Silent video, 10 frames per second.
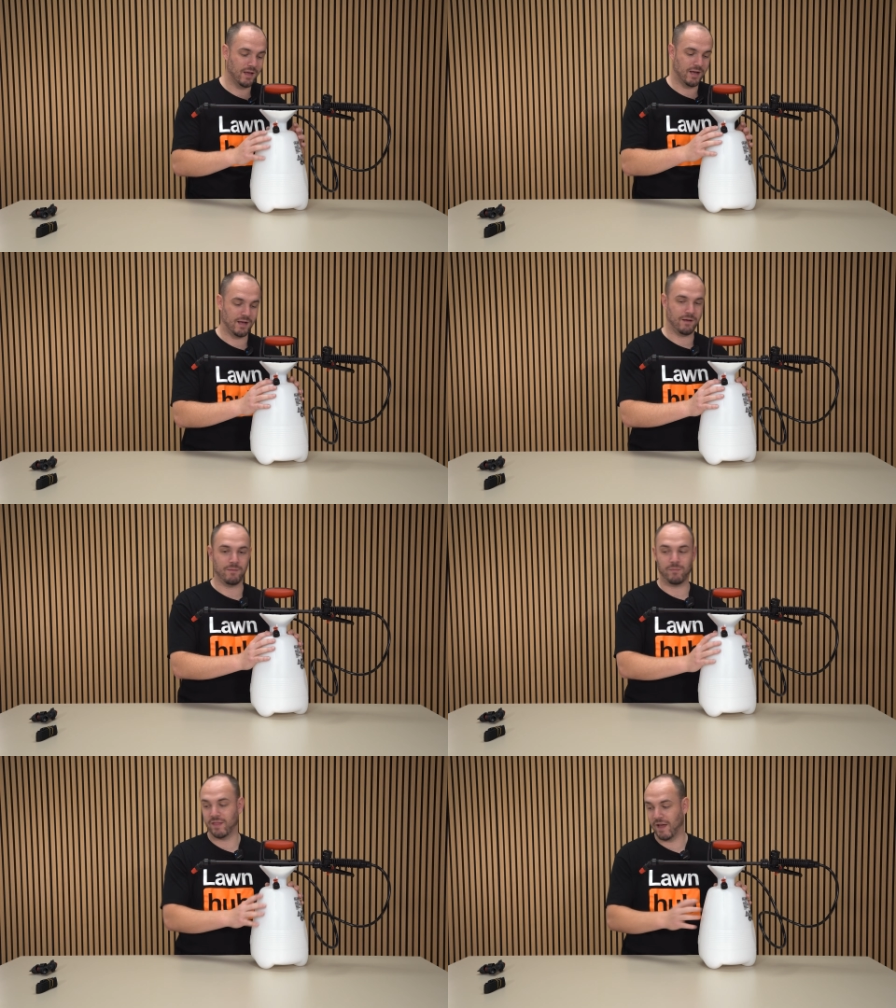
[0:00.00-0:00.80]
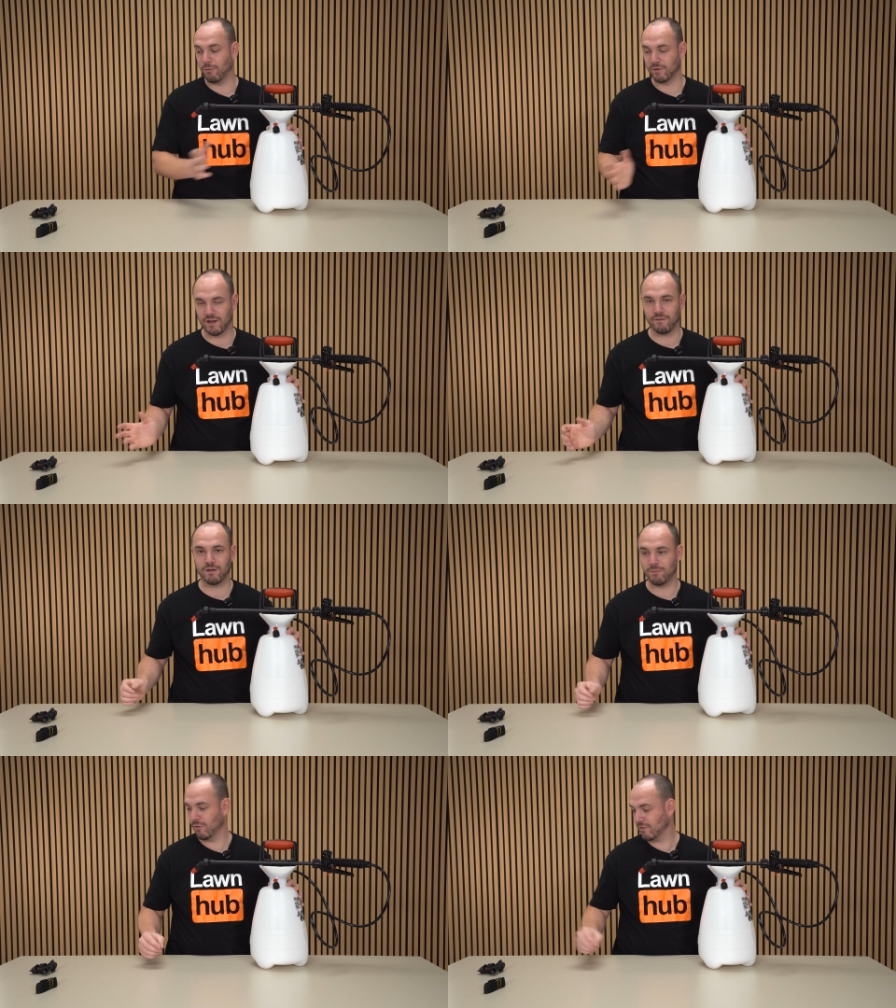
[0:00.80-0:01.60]
But that would
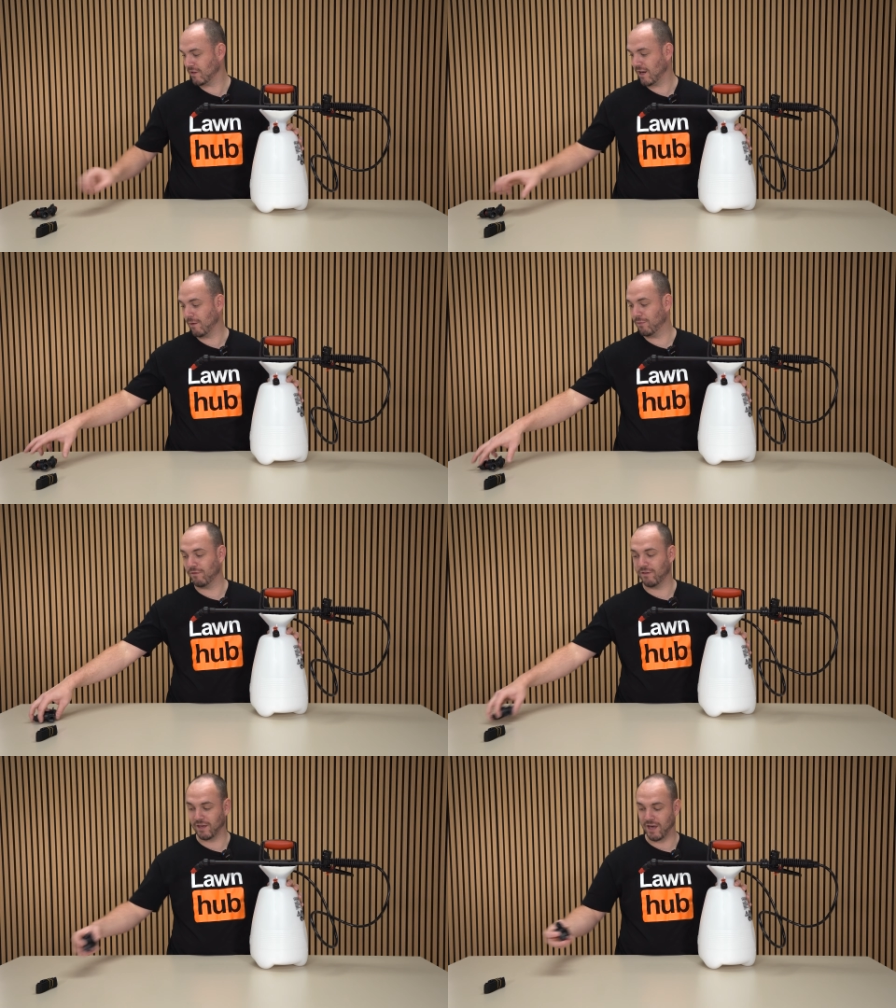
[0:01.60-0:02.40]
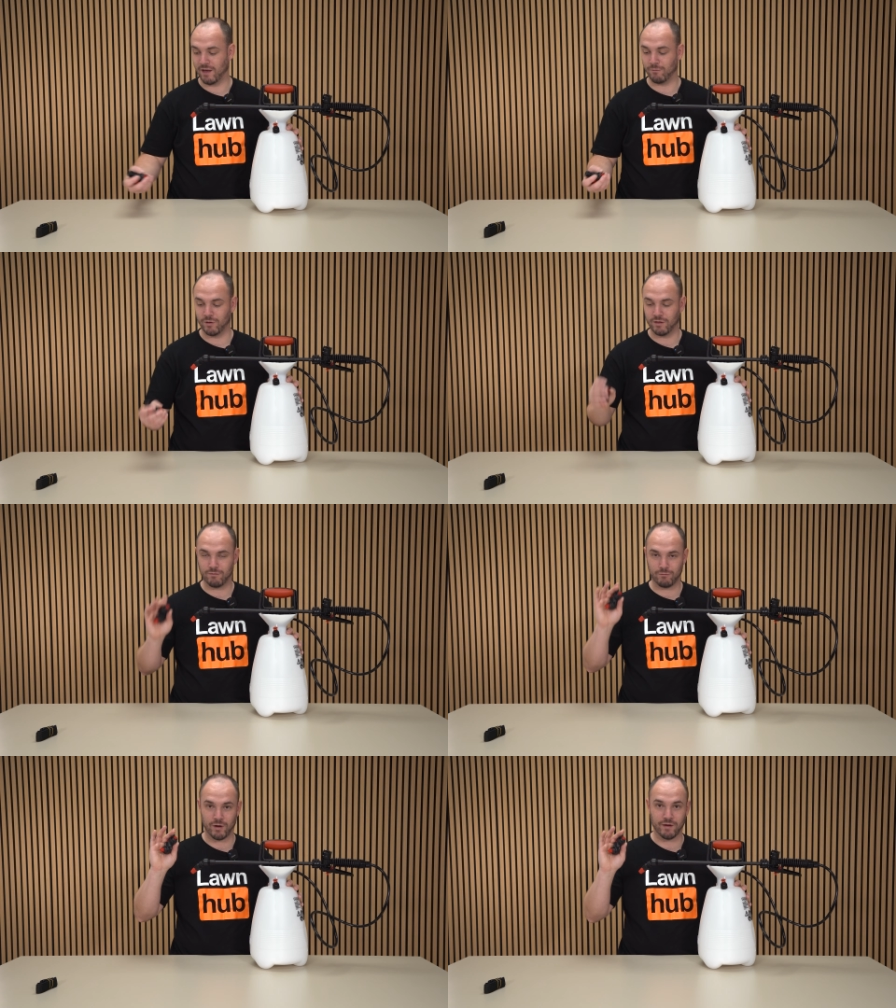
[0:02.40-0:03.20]
definitely boost it up if it came with
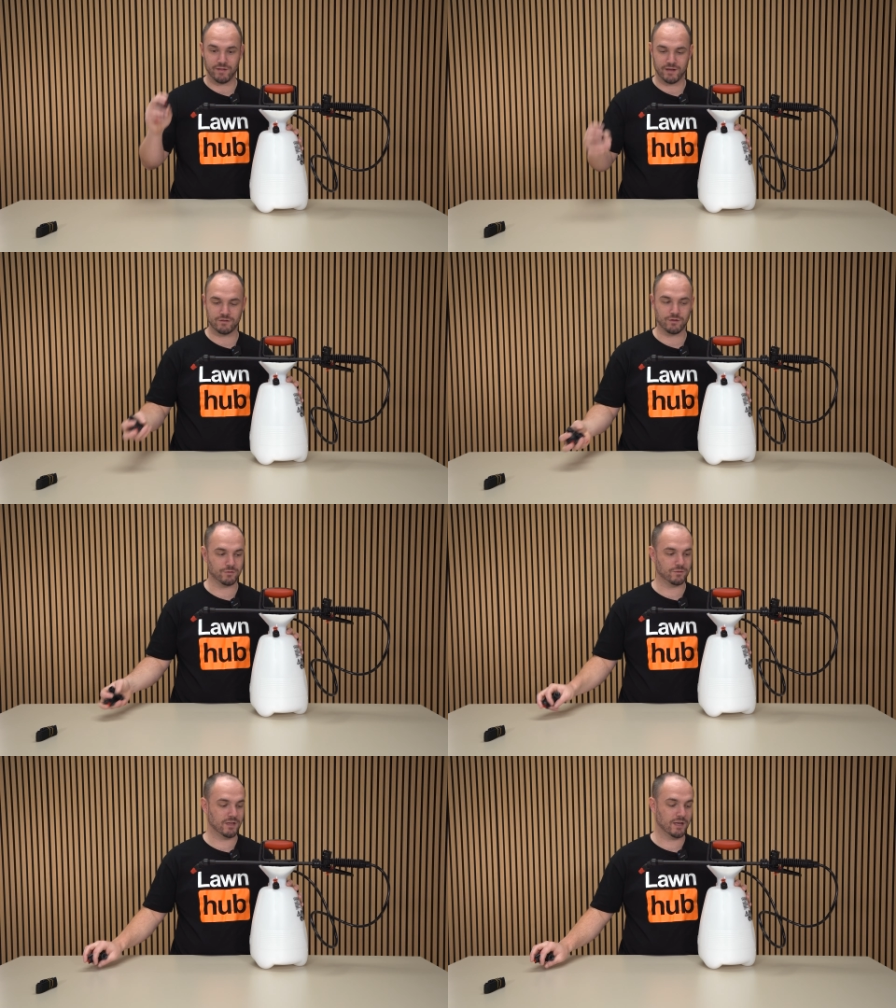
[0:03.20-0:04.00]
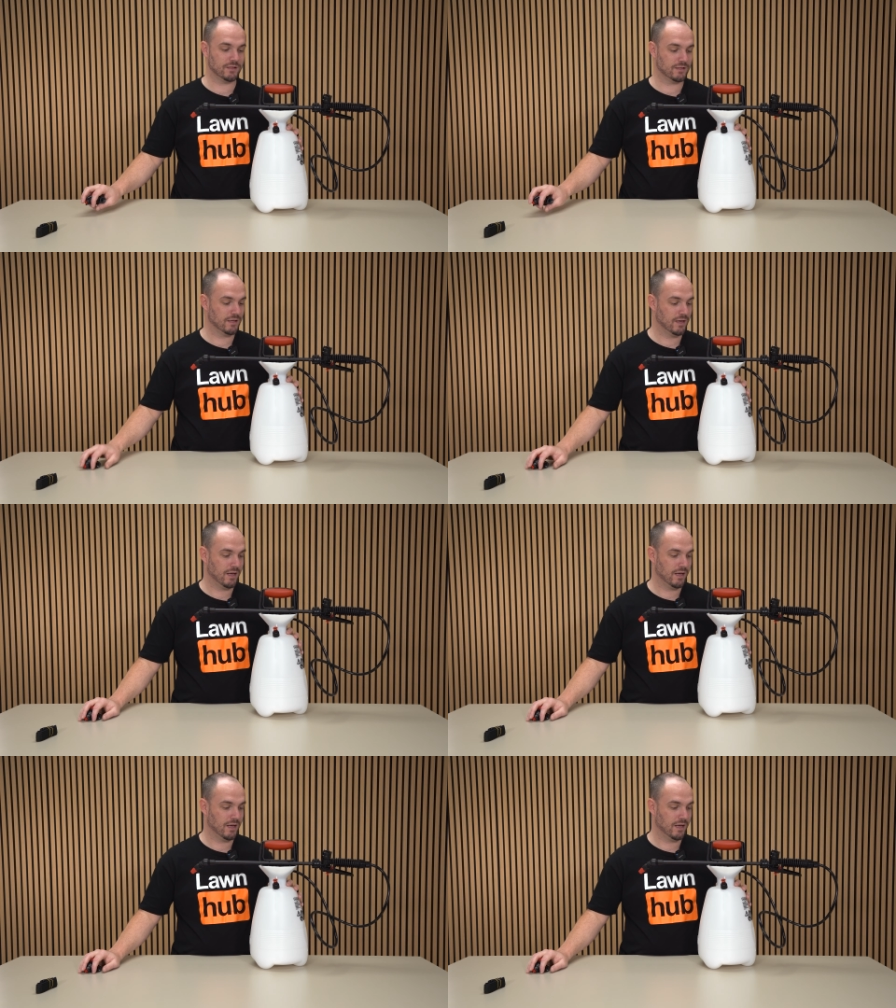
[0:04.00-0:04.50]
one of these nozzle sets.